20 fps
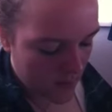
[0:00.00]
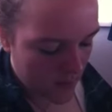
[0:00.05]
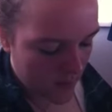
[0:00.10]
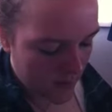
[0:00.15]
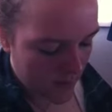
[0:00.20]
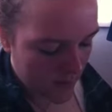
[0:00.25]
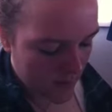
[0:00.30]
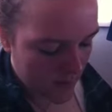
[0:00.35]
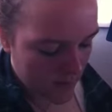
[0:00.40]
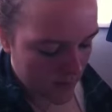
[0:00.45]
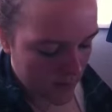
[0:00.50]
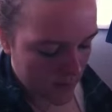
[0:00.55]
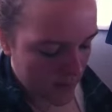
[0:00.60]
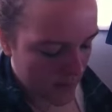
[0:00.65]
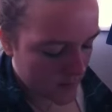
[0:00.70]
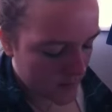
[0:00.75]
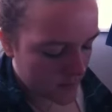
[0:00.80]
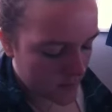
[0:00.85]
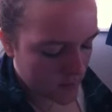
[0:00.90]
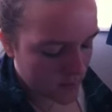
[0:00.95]
I like it
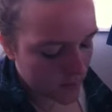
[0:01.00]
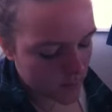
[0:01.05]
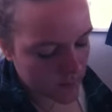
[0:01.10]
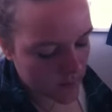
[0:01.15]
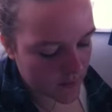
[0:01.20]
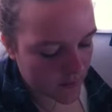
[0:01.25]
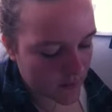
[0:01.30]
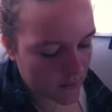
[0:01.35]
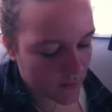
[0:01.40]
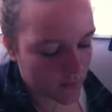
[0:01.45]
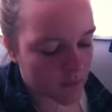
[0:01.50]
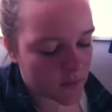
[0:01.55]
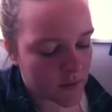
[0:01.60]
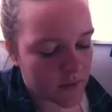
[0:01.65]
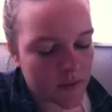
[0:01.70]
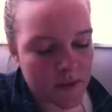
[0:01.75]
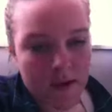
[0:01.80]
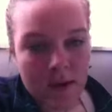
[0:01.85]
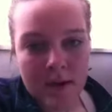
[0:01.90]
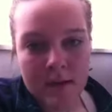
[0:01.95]
because it's really cool
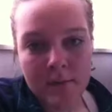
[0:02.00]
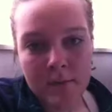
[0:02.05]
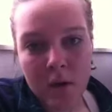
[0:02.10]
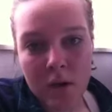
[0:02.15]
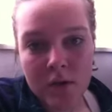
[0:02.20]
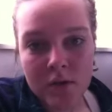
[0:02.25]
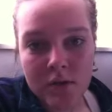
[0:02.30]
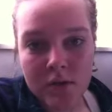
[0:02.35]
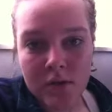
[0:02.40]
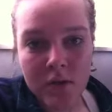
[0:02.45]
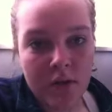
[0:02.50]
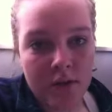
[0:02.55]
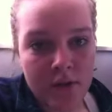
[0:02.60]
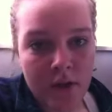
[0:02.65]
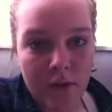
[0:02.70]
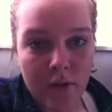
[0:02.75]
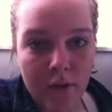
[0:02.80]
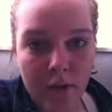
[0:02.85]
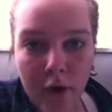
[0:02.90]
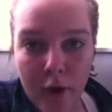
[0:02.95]
and it has
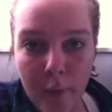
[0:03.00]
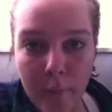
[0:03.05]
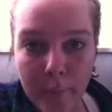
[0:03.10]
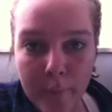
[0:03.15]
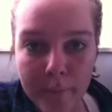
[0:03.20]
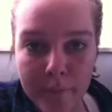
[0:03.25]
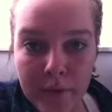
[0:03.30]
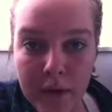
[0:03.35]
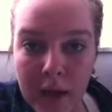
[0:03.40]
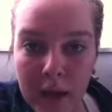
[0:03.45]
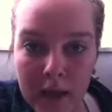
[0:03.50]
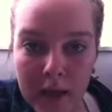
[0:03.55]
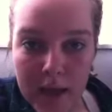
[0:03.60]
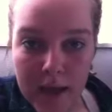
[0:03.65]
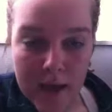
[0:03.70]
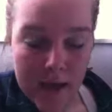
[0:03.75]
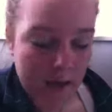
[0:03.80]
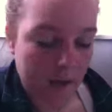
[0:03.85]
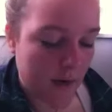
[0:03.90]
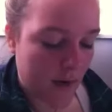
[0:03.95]
monsters in them.
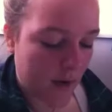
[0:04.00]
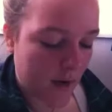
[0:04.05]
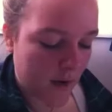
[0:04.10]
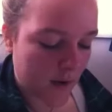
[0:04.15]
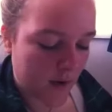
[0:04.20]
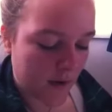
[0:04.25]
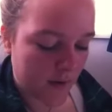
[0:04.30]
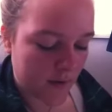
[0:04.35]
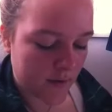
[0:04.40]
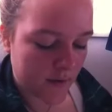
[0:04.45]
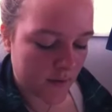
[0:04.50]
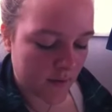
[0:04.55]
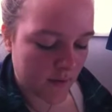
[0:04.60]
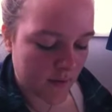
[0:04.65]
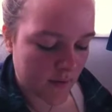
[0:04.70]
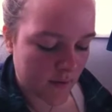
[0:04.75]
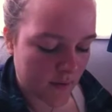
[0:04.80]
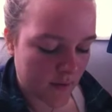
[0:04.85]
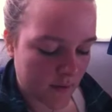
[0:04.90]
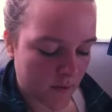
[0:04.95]
And
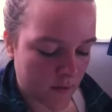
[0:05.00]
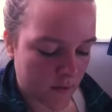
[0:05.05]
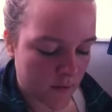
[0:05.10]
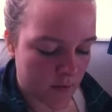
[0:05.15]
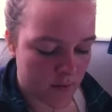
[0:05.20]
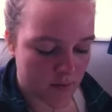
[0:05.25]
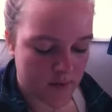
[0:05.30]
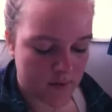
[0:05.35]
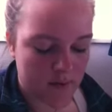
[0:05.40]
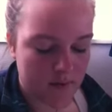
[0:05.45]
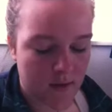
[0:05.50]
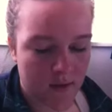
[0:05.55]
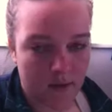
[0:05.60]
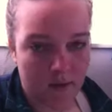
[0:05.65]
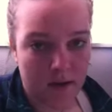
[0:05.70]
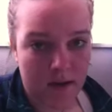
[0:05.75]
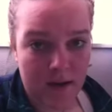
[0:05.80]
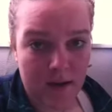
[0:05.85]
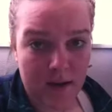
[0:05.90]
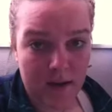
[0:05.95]
I know I just
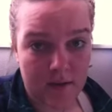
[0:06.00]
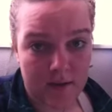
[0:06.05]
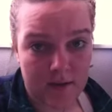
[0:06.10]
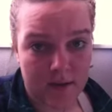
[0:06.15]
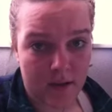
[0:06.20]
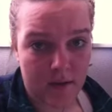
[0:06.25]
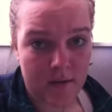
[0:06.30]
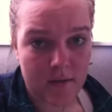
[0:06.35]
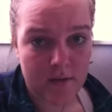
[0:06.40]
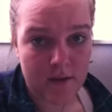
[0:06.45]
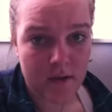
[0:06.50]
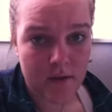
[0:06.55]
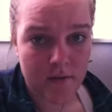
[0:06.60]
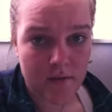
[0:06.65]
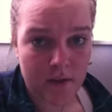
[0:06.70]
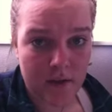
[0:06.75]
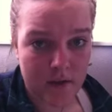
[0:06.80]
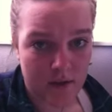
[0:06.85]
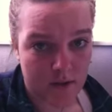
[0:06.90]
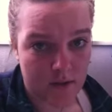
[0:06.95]
said that I hate scary
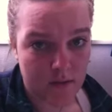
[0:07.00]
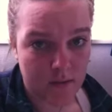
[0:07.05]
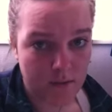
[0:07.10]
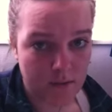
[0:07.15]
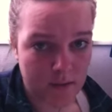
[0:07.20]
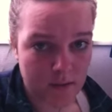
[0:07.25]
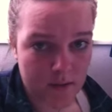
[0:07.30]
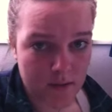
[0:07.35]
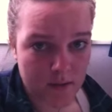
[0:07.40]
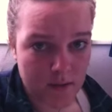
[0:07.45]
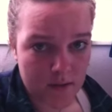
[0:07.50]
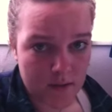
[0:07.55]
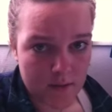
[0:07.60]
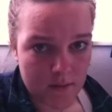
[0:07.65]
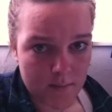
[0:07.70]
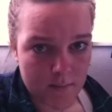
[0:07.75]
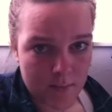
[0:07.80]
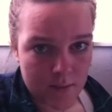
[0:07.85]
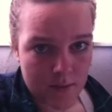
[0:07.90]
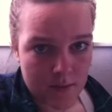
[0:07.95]
stuff, and I do.
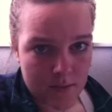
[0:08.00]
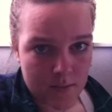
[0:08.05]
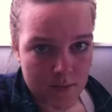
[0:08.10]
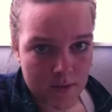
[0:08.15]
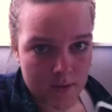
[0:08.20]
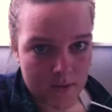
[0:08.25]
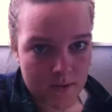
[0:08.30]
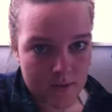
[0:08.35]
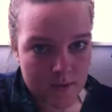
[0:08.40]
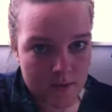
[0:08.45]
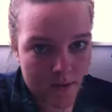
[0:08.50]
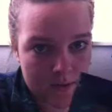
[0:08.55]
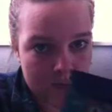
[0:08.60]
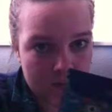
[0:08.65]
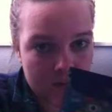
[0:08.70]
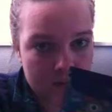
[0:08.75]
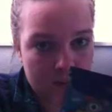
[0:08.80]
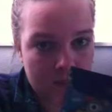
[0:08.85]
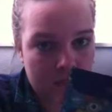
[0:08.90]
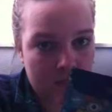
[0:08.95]
But, I mean, this
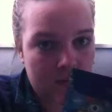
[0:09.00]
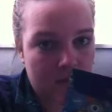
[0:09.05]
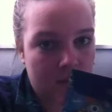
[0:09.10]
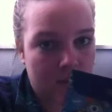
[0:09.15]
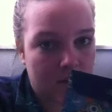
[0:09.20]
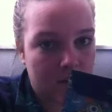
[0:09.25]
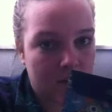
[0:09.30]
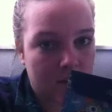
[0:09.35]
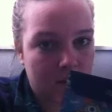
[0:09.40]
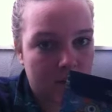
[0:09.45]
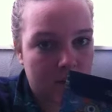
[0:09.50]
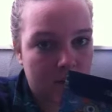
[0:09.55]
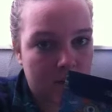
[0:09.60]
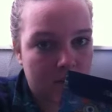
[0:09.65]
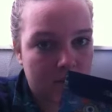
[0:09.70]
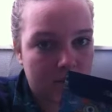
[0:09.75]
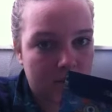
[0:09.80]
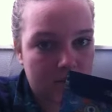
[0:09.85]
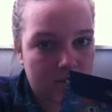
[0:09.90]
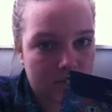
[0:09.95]
is, like,
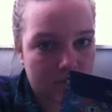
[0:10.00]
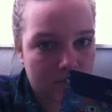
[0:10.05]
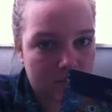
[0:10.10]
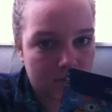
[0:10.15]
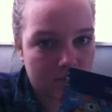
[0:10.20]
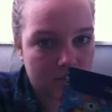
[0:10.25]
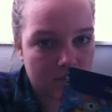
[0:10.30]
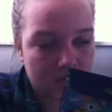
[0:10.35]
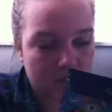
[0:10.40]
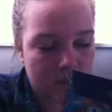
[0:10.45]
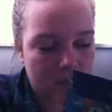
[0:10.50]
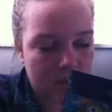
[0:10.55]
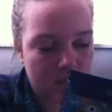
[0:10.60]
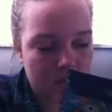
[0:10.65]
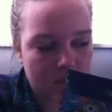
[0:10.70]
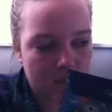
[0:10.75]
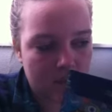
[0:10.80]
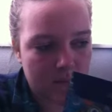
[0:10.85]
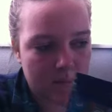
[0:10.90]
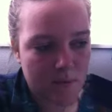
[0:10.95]
comedy. I
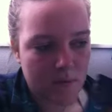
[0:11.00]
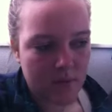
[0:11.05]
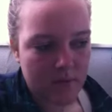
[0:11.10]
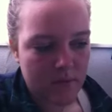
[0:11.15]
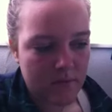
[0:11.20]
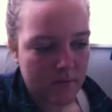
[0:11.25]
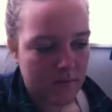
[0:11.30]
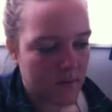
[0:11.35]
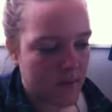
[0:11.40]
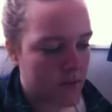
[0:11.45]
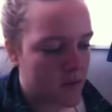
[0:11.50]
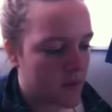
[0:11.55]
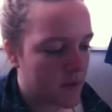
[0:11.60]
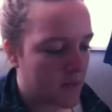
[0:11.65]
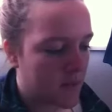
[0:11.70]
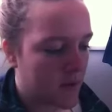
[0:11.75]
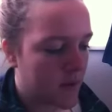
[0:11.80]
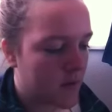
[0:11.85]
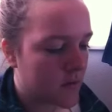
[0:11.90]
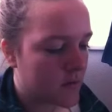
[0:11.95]
just, like, poked this
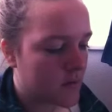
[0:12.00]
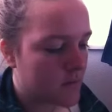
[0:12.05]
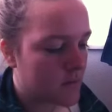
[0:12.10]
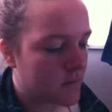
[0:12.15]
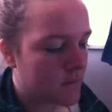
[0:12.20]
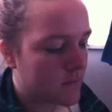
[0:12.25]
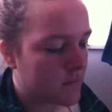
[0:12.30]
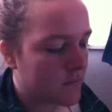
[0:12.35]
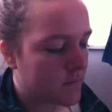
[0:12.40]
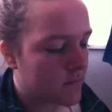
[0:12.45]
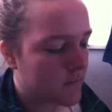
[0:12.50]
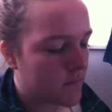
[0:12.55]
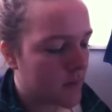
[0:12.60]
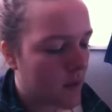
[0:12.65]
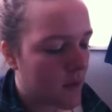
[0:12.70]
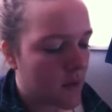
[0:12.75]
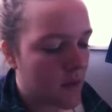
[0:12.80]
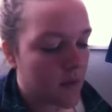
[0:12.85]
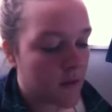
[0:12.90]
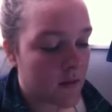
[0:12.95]
in my nose.
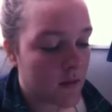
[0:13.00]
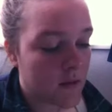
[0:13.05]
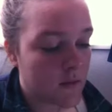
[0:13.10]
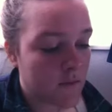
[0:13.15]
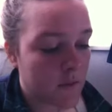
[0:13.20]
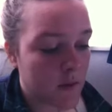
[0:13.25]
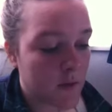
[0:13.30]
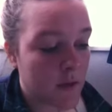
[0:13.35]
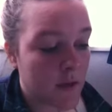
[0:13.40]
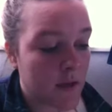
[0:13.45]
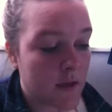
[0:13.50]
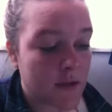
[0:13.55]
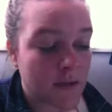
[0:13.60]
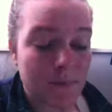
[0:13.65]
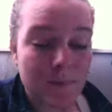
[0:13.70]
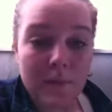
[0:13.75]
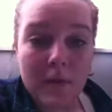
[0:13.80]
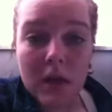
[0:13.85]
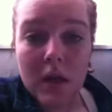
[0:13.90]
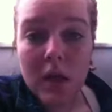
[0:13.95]
That's very nice.